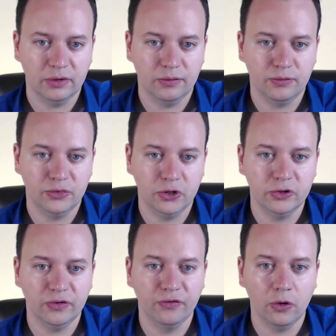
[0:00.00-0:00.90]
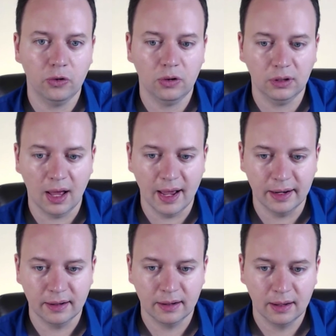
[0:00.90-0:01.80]
choose a vertical
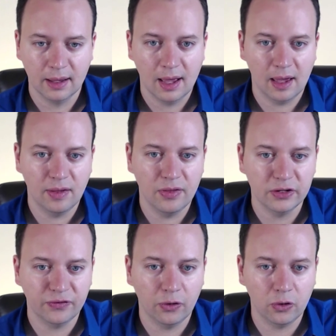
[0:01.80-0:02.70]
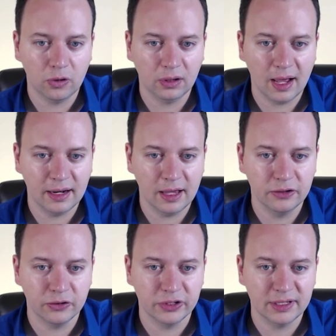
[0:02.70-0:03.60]
line, and then this vertical line
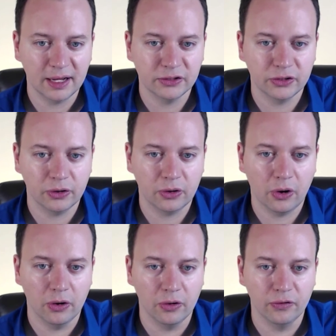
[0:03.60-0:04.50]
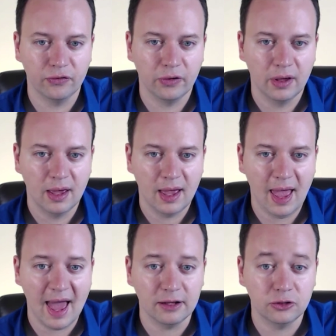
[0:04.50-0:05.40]
intersects the curve
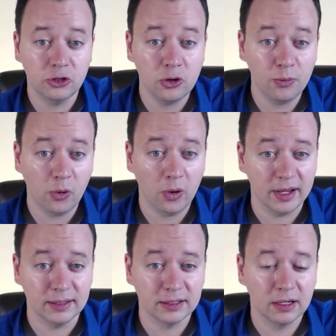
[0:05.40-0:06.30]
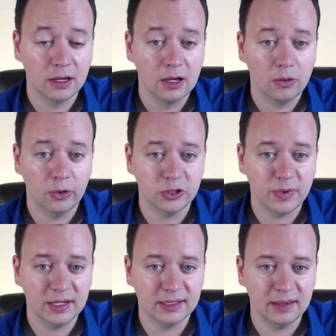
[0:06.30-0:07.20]
at 2 points, which
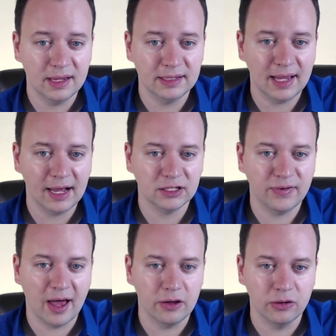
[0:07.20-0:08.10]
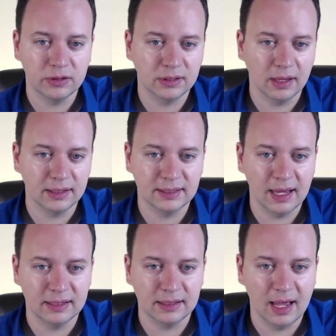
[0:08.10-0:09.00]
means that this x value, let's say
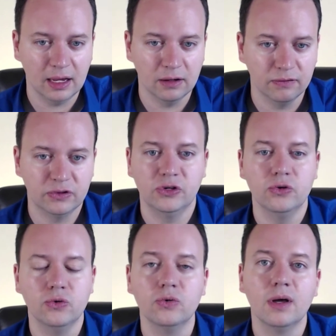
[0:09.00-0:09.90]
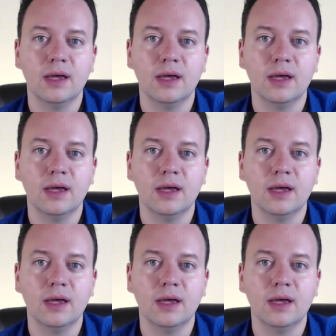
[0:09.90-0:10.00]
it's -2,